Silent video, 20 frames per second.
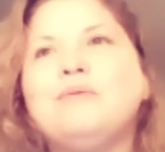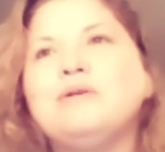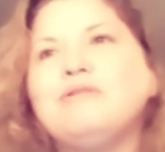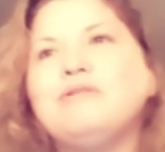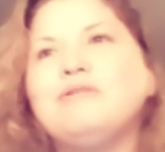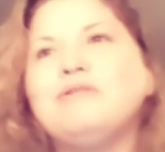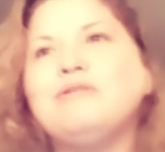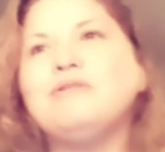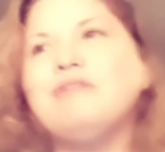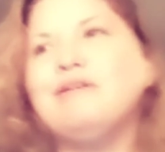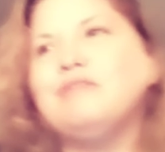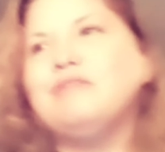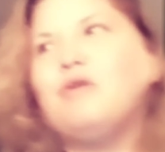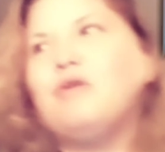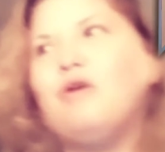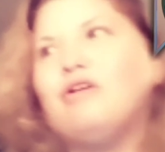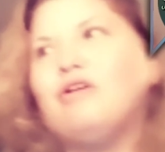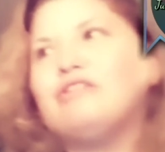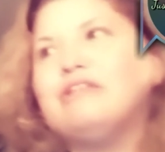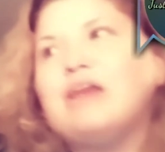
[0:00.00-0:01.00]
around the
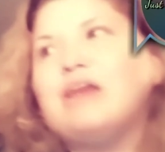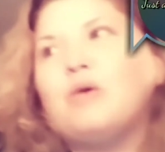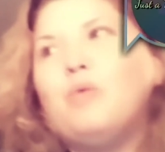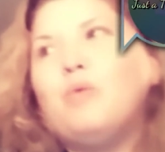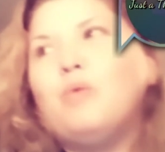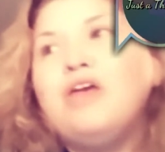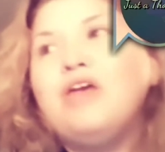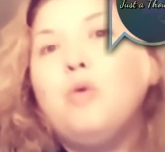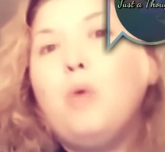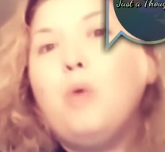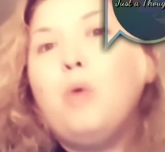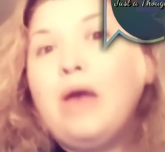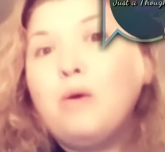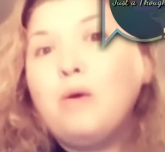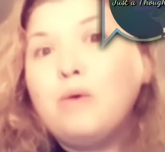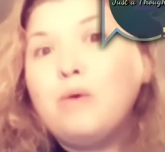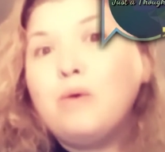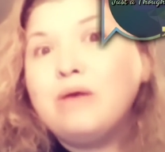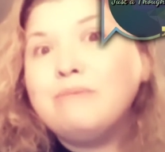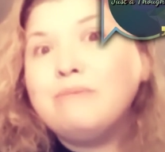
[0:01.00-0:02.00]
corner like, "Where the
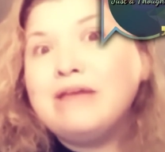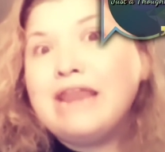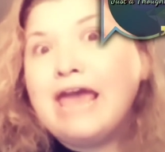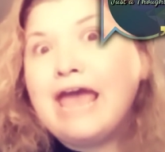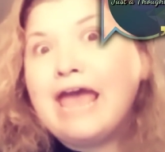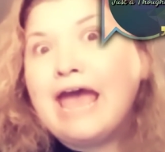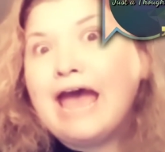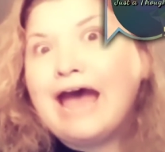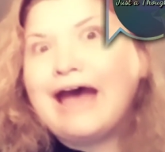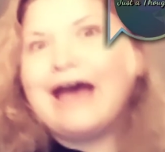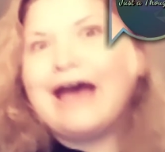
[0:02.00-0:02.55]
white women at?"